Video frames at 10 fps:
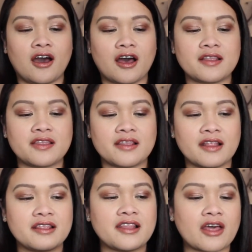a,
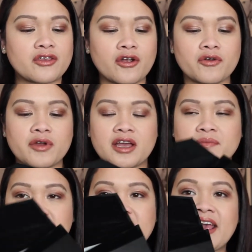a leather
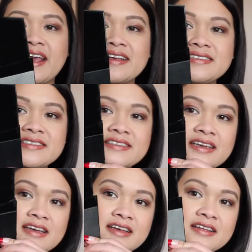origami case.
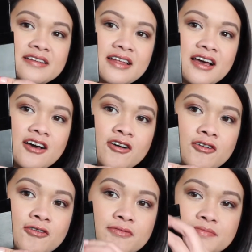
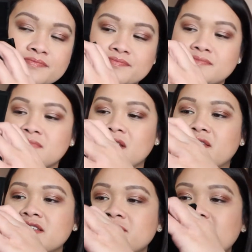Now,
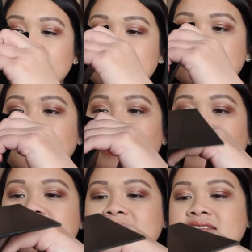this one
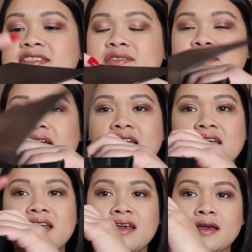expands this way.